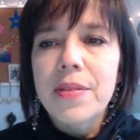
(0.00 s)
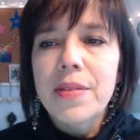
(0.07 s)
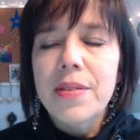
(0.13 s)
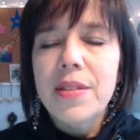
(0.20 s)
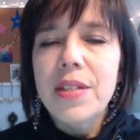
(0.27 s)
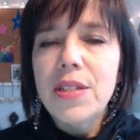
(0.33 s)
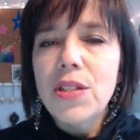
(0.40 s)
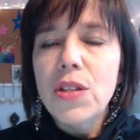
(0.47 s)

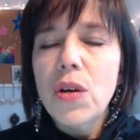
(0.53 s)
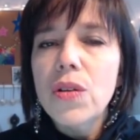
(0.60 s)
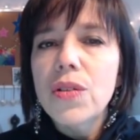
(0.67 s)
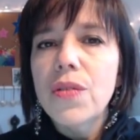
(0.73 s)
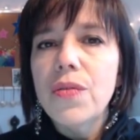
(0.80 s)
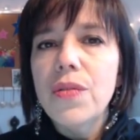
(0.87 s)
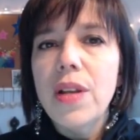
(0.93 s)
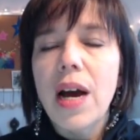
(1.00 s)
This is also
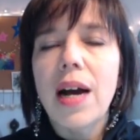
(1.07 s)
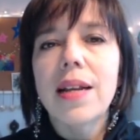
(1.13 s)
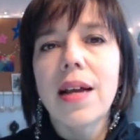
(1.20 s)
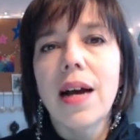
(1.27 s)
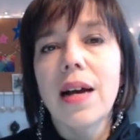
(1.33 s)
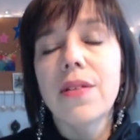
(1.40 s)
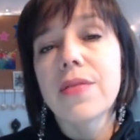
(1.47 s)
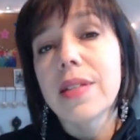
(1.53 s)
not
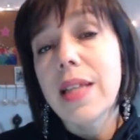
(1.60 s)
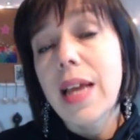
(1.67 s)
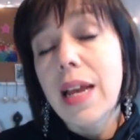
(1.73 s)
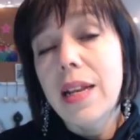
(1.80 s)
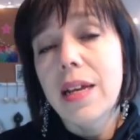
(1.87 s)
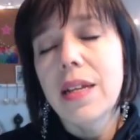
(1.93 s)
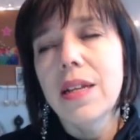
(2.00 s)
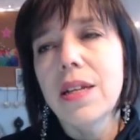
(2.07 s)

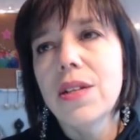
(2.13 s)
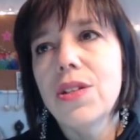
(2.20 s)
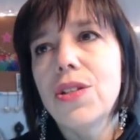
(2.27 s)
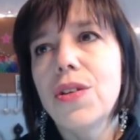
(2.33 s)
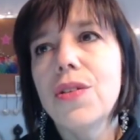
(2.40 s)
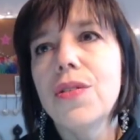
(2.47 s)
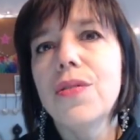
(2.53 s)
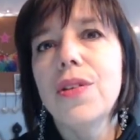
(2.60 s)
unrelated
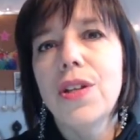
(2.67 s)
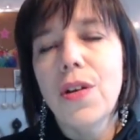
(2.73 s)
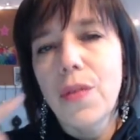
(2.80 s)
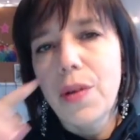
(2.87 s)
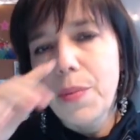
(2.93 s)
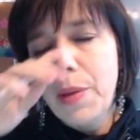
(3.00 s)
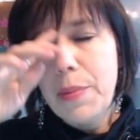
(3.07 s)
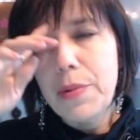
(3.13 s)
to, you know,
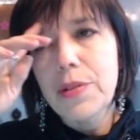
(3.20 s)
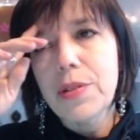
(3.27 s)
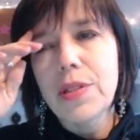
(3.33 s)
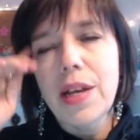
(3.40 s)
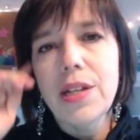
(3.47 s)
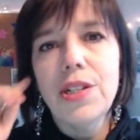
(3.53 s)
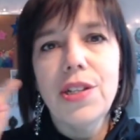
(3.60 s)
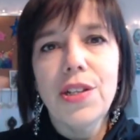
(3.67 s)
when people
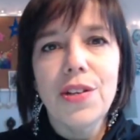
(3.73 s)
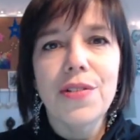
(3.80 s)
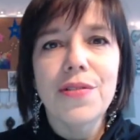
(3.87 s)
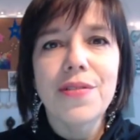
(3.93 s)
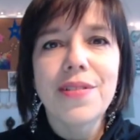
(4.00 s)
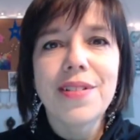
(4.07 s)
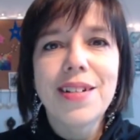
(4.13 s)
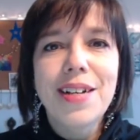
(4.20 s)
say to
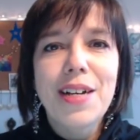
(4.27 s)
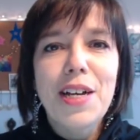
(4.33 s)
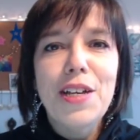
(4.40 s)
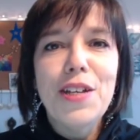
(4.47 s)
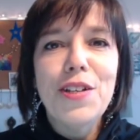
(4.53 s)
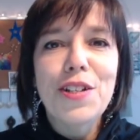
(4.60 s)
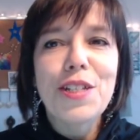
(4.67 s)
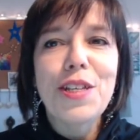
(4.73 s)
you,
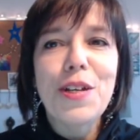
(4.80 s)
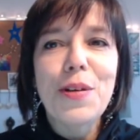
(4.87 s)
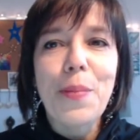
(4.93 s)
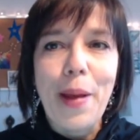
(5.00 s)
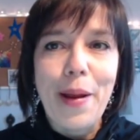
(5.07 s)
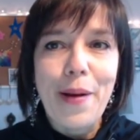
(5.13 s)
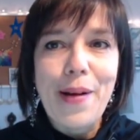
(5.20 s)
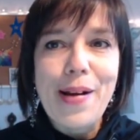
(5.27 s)
usually your
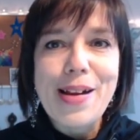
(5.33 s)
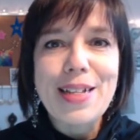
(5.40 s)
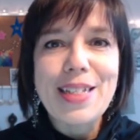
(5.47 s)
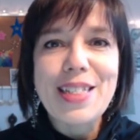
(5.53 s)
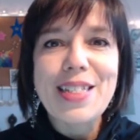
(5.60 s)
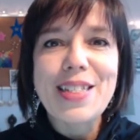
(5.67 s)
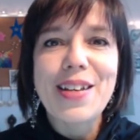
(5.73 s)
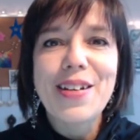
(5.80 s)
parents,
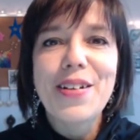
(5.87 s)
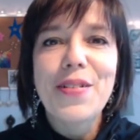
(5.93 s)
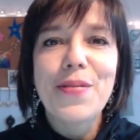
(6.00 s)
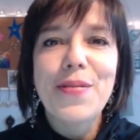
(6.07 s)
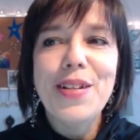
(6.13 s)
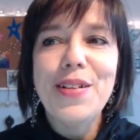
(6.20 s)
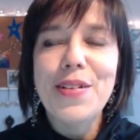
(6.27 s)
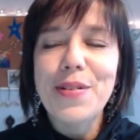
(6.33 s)

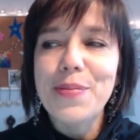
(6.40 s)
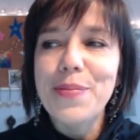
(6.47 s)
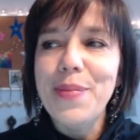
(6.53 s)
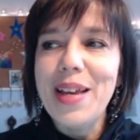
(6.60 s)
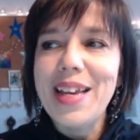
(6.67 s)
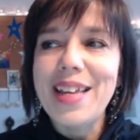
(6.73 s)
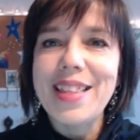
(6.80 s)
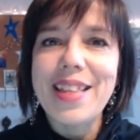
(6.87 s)
when you're
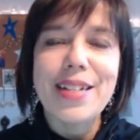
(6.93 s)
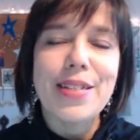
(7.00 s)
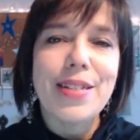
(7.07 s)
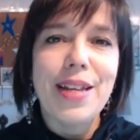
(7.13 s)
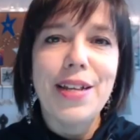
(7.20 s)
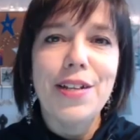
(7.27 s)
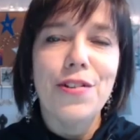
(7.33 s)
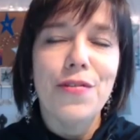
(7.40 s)
making that
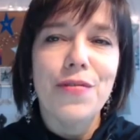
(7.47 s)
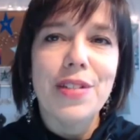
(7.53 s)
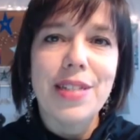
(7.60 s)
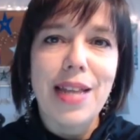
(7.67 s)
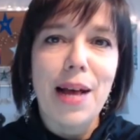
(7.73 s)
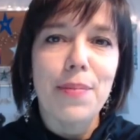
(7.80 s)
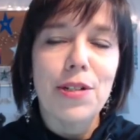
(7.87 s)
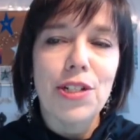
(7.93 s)
stage of
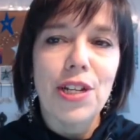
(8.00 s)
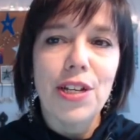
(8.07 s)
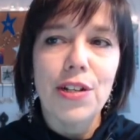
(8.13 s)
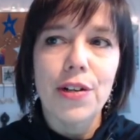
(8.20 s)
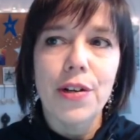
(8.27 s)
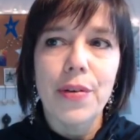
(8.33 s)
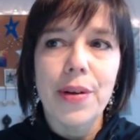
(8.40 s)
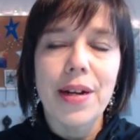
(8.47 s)
establishing your
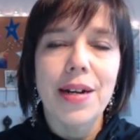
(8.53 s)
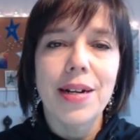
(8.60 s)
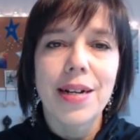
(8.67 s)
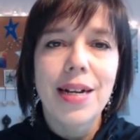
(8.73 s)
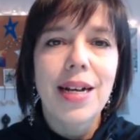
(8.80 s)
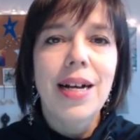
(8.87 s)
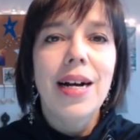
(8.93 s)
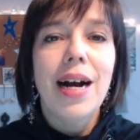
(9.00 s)
career,
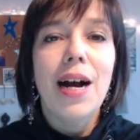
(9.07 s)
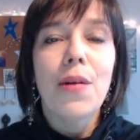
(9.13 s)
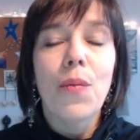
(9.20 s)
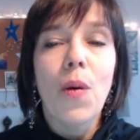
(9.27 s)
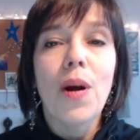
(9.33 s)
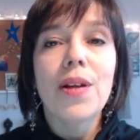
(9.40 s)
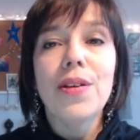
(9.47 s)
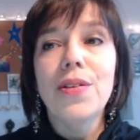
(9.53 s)
I
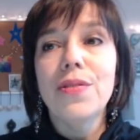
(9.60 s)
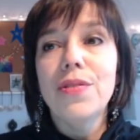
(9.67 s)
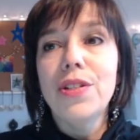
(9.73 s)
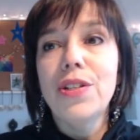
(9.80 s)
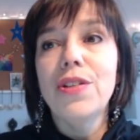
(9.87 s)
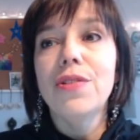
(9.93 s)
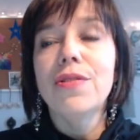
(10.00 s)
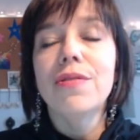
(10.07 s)
want you
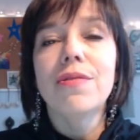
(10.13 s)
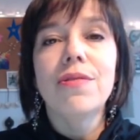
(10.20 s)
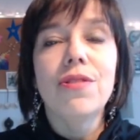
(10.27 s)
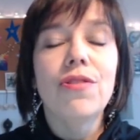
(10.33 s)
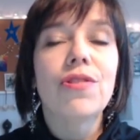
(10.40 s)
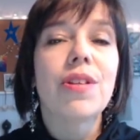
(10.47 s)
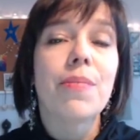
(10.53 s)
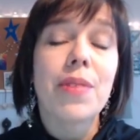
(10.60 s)
to
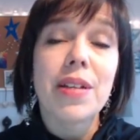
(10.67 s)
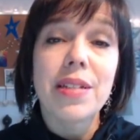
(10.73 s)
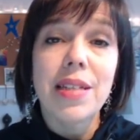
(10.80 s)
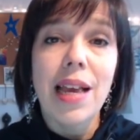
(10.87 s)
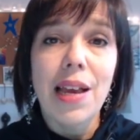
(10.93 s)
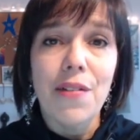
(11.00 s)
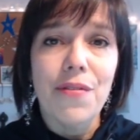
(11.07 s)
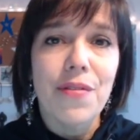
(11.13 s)
do something
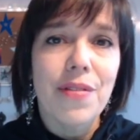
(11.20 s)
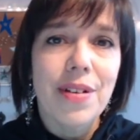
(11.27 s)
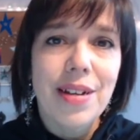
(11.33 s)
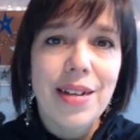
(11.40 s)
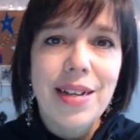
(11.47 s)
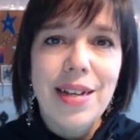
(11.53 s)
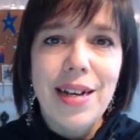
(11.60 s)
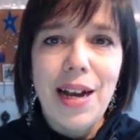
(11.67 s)
safe.
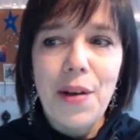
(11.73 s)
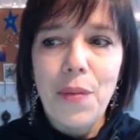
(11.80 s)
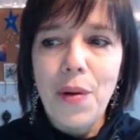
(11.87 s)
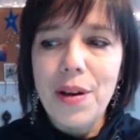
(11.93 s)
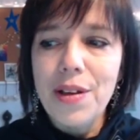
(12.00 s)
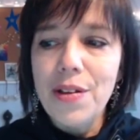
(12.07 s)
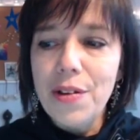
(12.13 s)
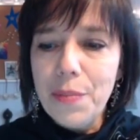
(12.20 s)
I
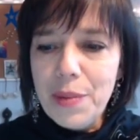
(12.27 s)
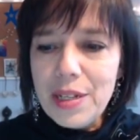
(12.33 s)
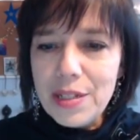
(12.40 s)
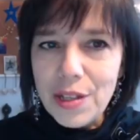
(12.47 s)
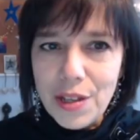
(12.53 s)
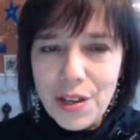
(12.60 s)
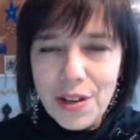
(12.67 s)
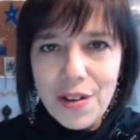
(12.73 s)
want you to be
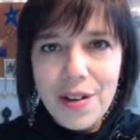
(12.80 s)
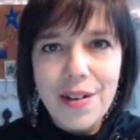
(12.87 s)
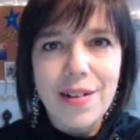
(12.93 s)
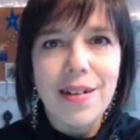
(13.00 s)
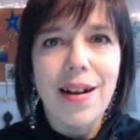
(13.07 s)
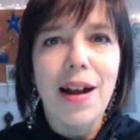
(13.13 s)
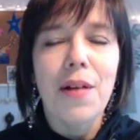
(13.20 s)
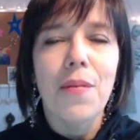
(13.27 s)

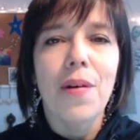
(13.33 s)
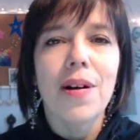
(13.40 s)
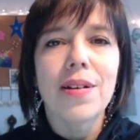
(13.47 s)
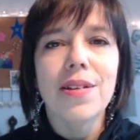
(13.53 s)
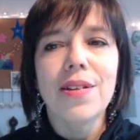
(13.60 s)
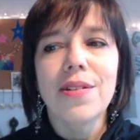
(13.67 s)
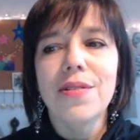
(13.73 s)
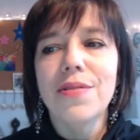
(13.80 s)
secure. I want
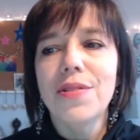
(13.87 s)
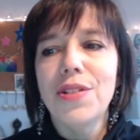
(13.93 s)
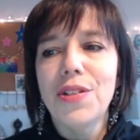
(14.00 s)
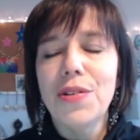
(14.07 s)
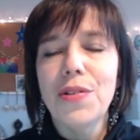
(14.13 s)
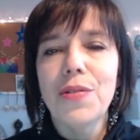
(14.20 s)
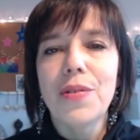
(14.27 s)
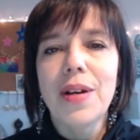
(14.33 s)
you
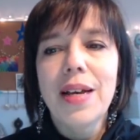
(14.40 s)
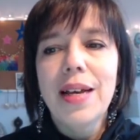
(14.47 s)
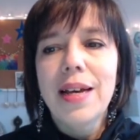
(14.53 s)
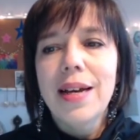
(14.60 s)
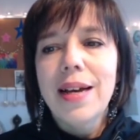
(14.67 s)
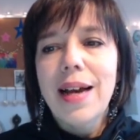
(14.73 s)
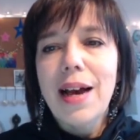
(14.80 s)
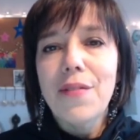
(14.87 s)
to
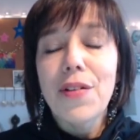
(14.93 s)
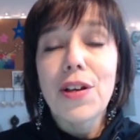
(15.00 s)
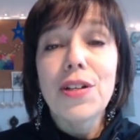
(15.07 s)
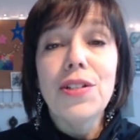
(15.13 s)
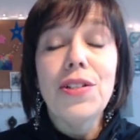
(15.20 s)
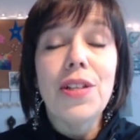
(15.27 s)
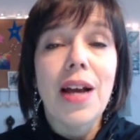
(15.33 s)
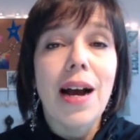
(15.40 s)
have a
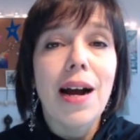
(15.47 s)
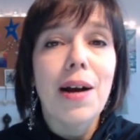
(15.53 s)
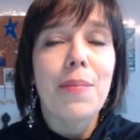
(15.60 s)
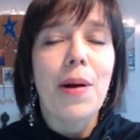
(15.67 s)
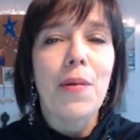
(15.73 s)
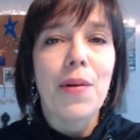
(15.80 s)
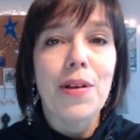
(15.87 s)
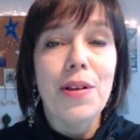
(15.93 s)
good job.
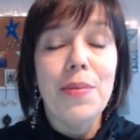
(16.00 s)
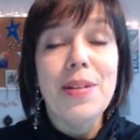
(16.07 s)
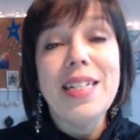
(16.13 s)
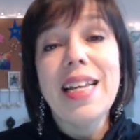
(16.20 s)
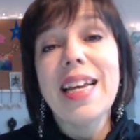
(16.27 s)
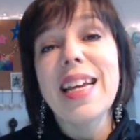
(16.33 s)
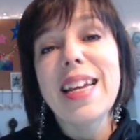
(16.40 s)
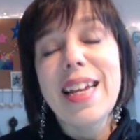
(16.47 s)
I want you to be
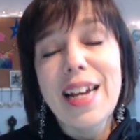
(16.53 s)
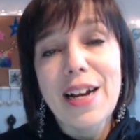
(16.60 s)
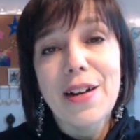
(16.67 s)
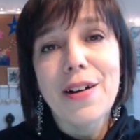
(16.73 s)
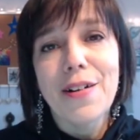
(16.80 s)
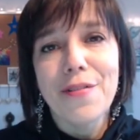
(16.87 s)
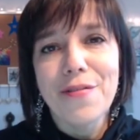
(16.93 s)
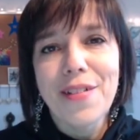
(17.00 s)
taken
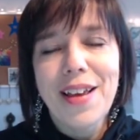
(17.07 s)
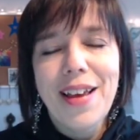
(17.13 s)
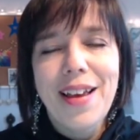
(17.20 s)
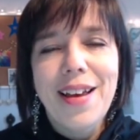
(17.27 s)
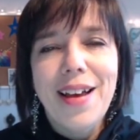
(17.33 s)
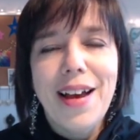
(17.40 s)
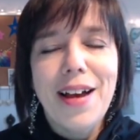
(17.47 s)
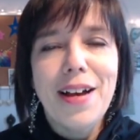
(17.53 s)
care
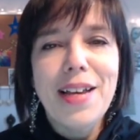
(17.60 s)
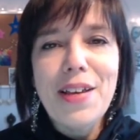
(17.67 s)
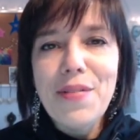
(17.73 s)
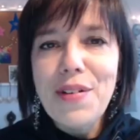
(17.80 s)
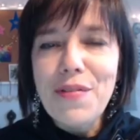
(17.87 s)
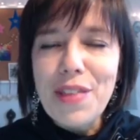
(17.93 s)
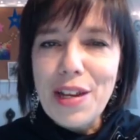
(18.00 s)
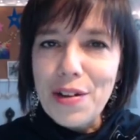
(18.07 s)
of. Even
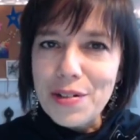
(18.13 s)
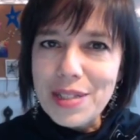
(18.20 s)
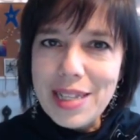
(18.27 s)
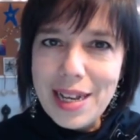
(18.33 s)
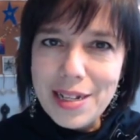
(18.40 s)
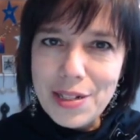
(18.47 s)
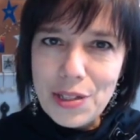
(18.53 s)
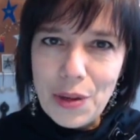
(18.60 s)
if they don't
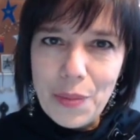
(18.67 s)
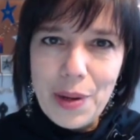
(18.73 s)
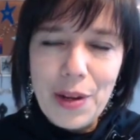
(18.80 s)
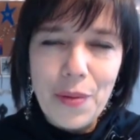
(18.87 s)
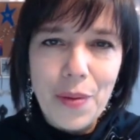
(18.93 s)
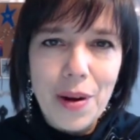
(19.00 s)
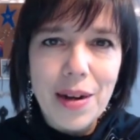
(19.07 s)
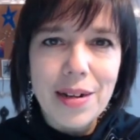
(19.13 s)
say it in so many
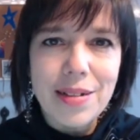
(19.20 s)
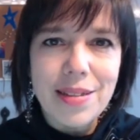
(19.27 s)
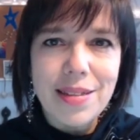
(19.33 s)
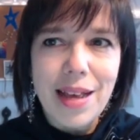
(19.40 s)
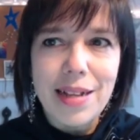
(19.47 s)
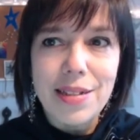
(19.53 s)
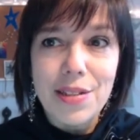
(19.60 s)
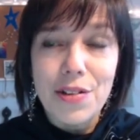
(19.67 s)
words,
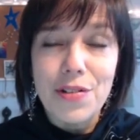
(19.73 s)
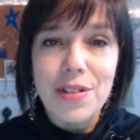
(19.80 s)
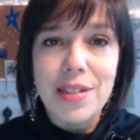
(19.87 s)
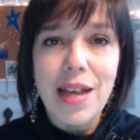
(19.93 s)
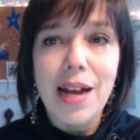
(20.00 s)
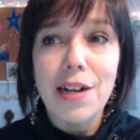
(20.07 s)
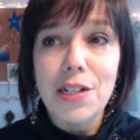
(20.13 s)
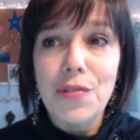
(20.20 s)
that's their
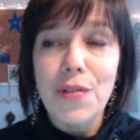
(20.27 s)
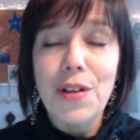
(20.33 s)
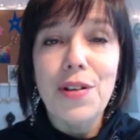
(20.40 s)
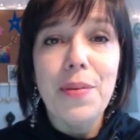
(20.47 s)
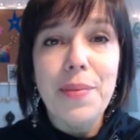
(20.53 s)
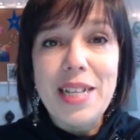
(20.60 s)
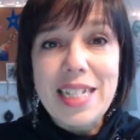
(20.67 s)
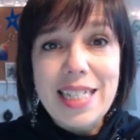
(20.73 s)
desire, is for you to
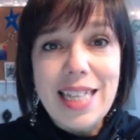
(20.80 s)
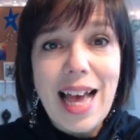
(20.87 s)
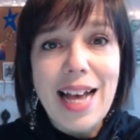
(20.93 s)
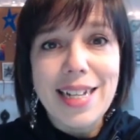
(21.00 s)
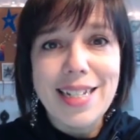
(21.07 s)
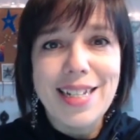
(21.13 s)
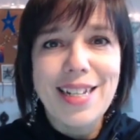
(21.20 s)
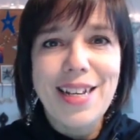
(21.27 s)
be set,